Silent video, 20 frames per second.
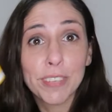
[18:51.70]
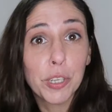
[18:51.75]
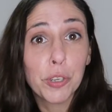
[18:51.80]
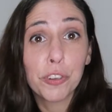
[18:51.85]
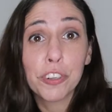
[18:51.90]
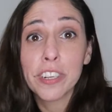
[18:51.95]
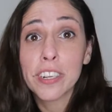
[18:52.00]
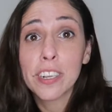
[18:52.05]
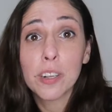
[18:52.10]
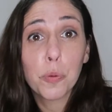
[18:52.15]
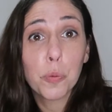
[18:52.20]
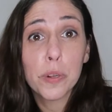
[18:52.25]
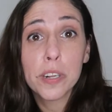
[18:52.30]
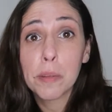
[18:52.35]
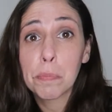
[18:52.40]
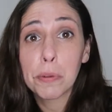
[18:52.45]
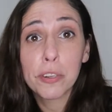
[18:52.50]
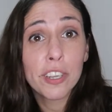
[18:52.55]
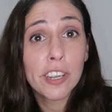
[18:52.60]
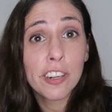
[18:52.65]
You did it with
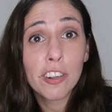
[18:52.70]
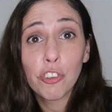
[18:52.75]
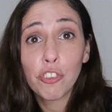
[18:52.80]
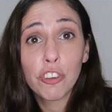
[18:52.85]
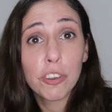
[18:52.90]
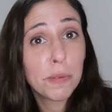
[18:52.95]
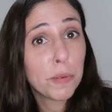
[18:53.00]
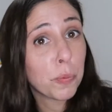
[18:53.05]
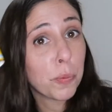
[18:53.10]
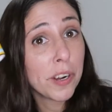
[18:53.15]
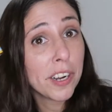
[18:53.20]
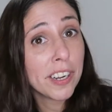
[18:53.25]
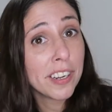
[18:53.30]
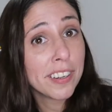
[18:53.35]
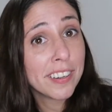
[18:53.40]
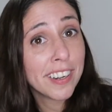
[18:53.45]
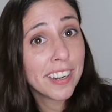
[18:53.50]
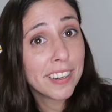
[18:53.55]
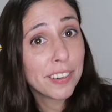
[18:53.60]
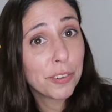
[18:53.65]
the potato chips, why
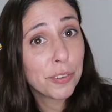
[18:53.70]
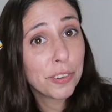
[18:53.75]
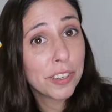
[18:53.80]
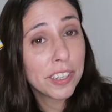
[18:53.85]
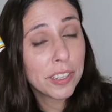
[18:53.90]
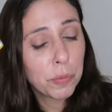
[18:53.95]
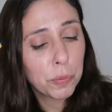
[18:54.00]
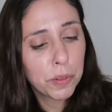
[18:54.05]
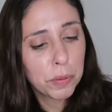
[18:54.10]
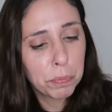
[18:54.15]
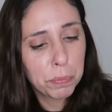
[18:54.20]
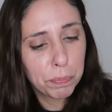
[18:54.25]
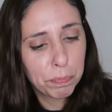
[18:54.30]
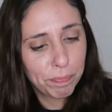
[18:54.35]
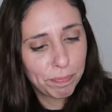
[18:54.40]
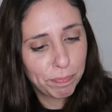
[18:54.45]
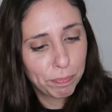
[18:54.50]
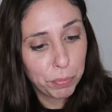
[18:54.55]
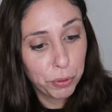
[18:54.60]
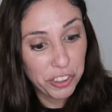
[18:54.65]
not doing it with
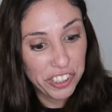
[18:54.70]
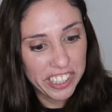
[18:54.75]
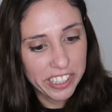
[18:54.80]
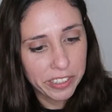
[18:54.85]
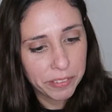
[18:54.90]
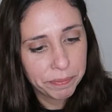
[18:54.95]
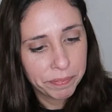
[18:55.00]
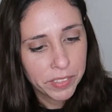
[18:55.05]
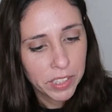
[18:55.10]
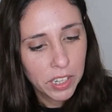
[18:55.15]
pudding?